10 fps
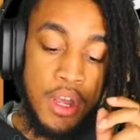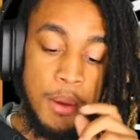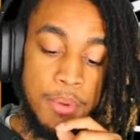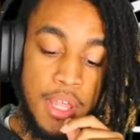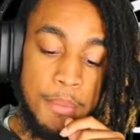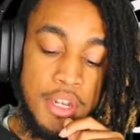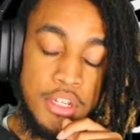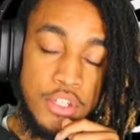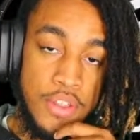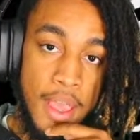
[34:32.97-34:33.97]
but they made it
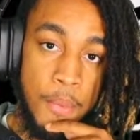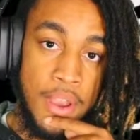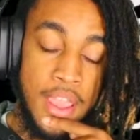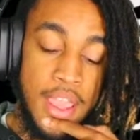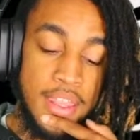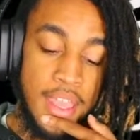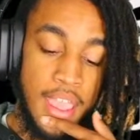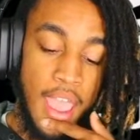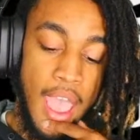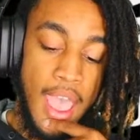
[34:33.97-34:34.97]
so that way they
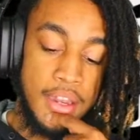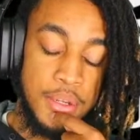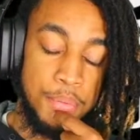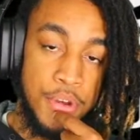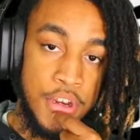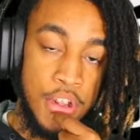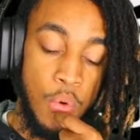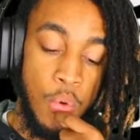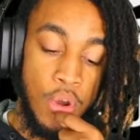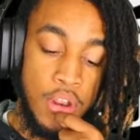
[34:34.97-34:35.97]
had to put it
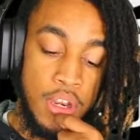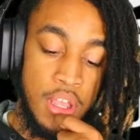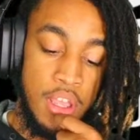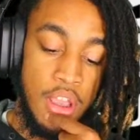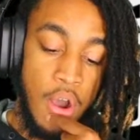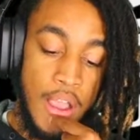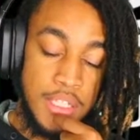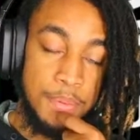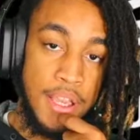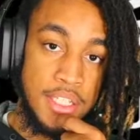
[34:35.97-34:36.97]
on
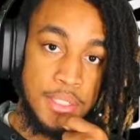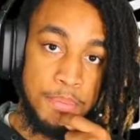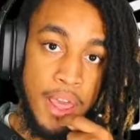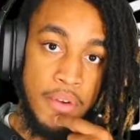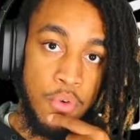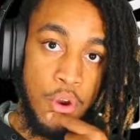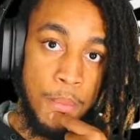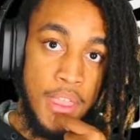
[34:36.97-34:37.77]
Xbox's platform.